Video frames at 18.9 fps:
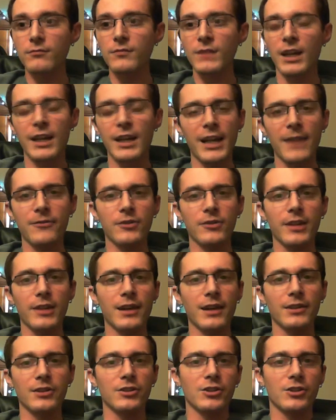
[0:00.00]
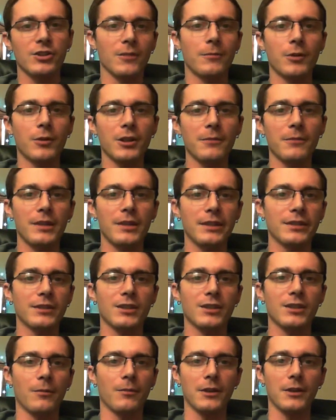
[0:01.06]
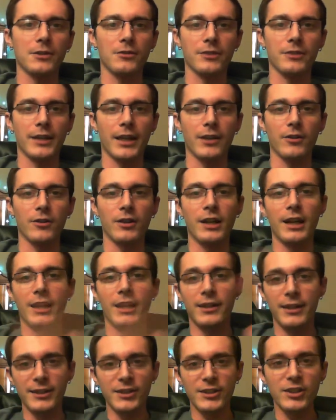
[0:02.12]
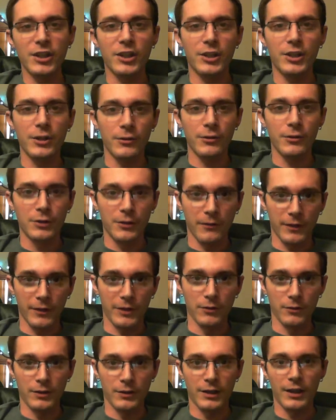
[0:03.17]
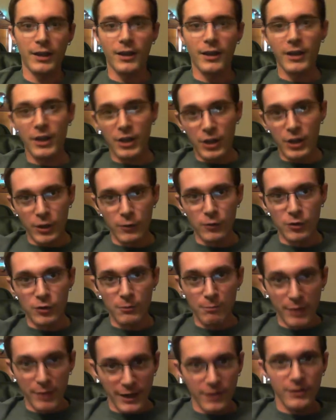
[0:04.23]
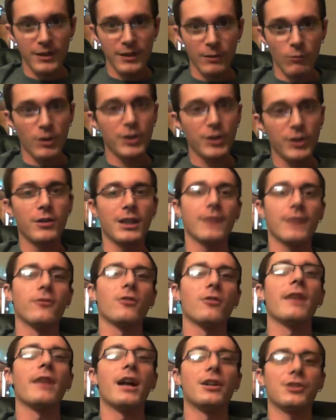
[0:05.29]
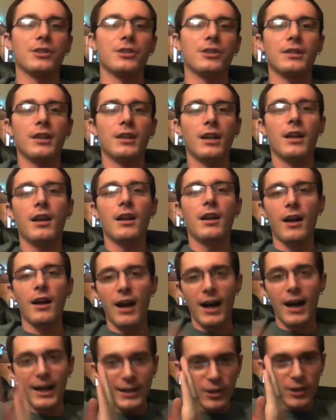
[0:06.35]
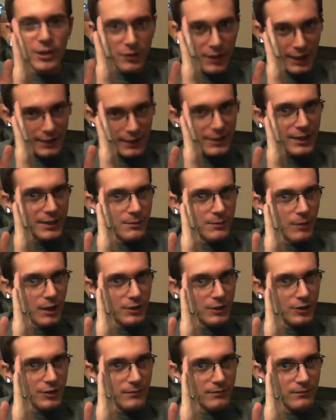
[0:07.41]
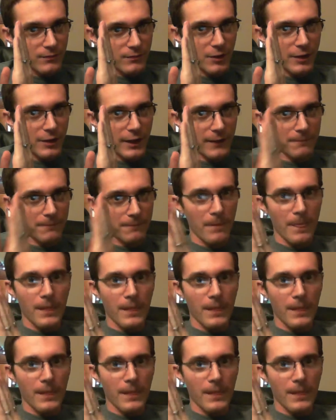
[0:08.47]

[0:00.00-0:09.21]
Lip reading: And after that, I just started putting pieces of the puzzle together. This is a huge field. Huge. Bigger than what you could ever imagine. I know like this much, okay?